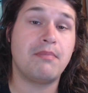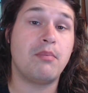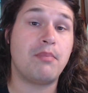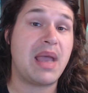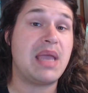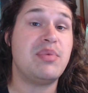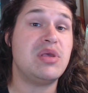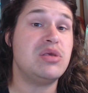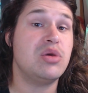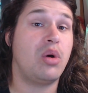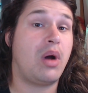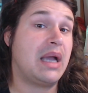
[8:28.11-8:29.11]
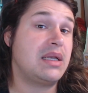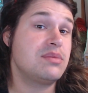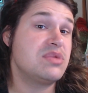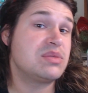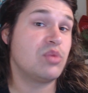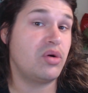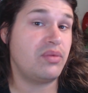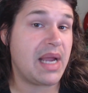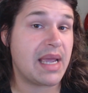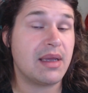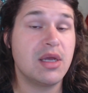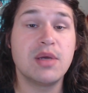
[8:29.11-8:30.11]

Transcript: Maybe your item is more rare.